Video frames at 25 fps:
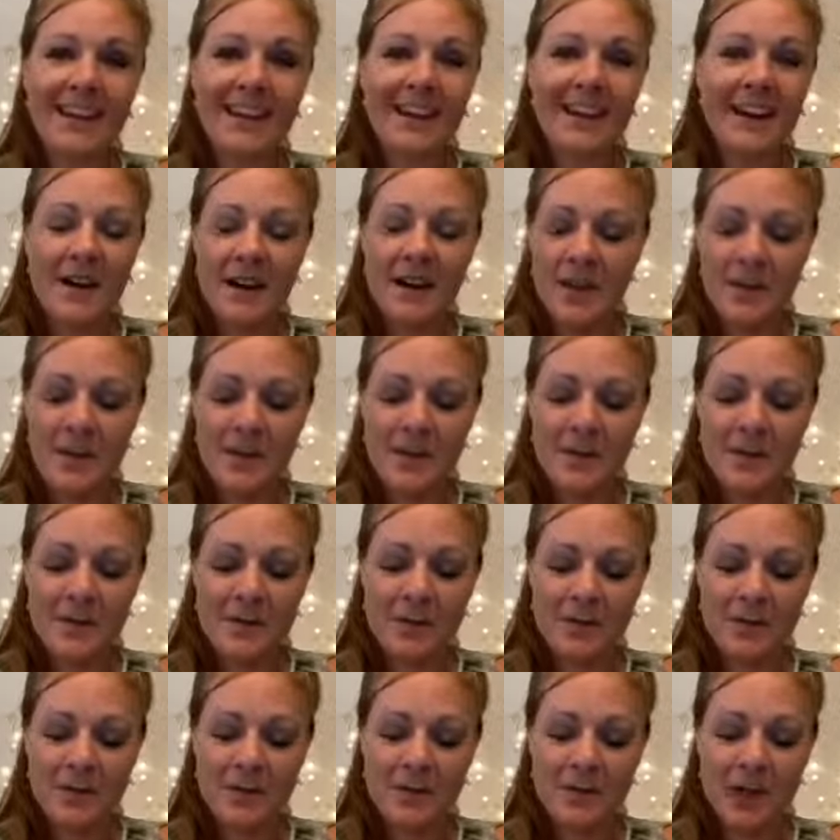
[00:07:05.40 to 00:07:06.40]

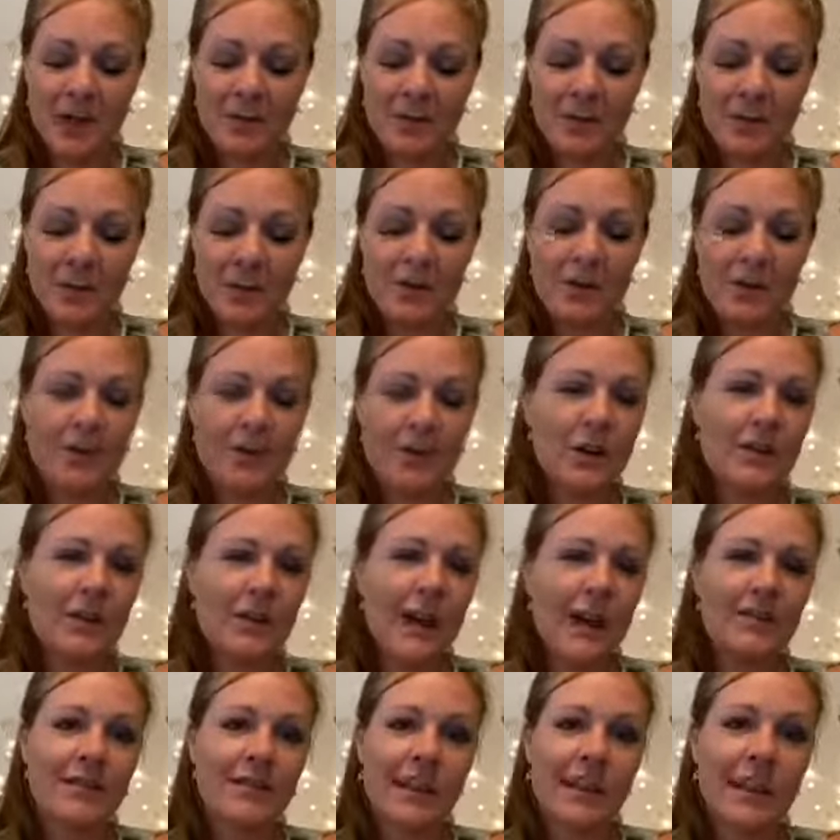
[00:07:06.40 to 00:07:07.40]
I'm a huge Earth
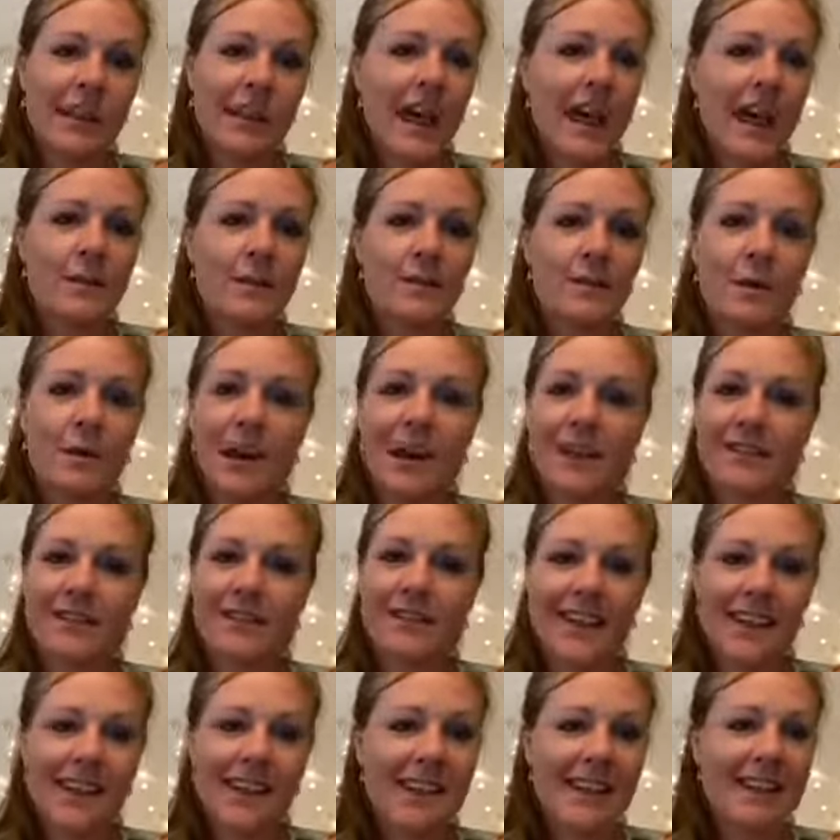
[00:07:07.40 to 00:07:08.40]
advocate, animal
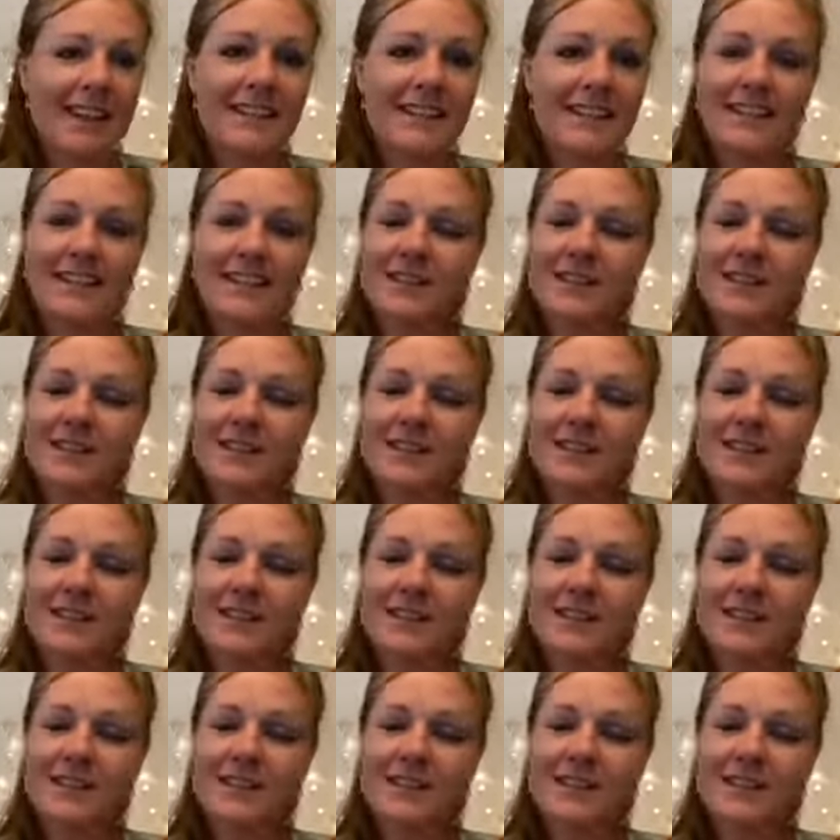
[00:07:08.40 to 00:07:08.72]
advocate.